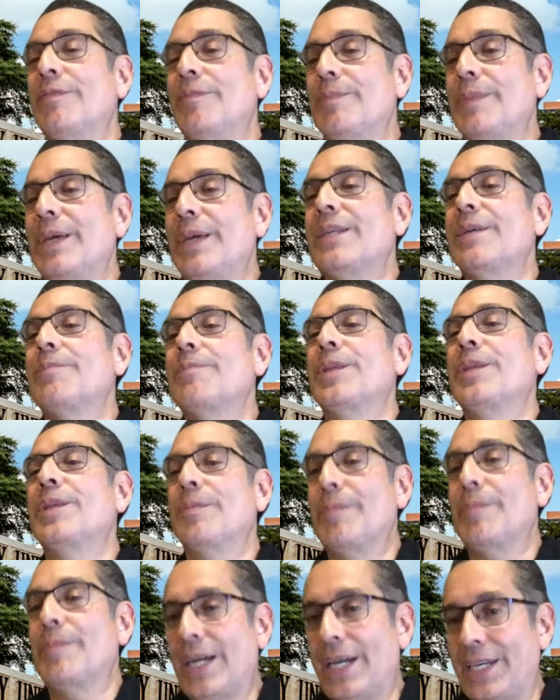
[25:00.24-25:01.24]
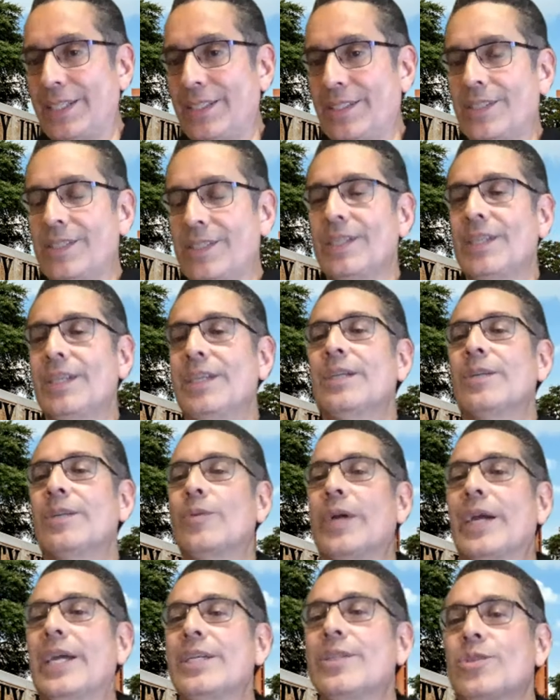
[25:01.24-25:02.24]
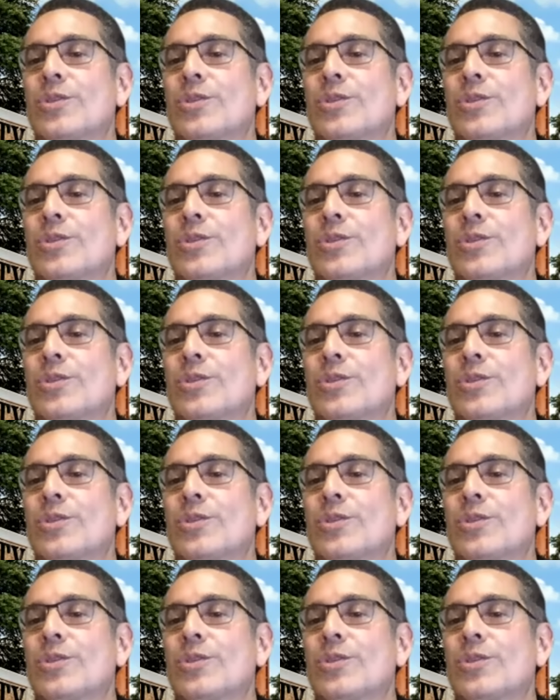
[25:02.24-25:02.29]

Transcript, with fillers: made up their minds, right?